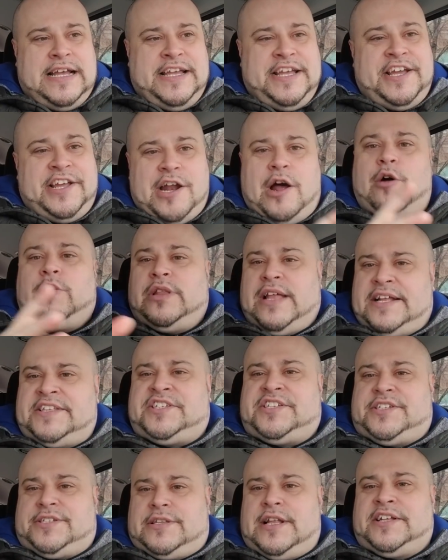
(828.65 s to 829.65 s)
you know,
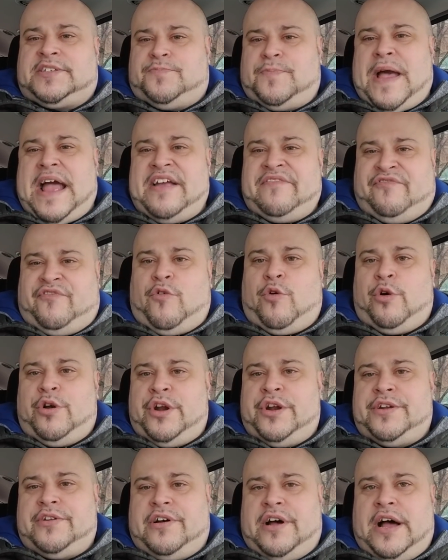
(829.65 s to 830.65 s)
let's ban
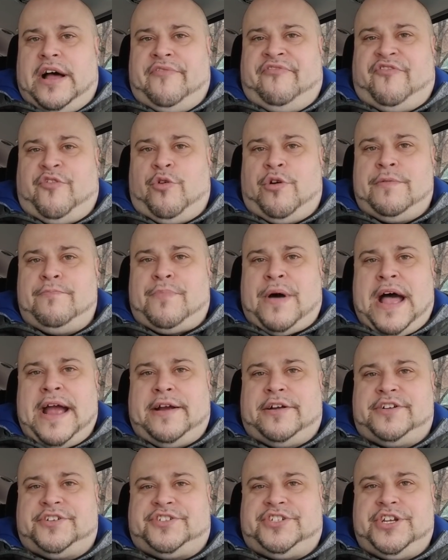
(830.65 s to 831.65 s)
foreign
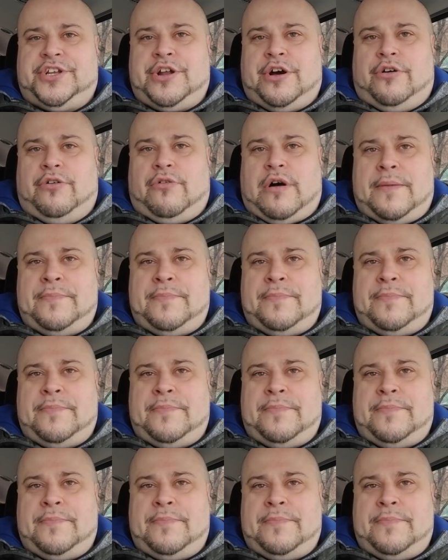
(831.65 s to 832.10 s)
buyers, you know?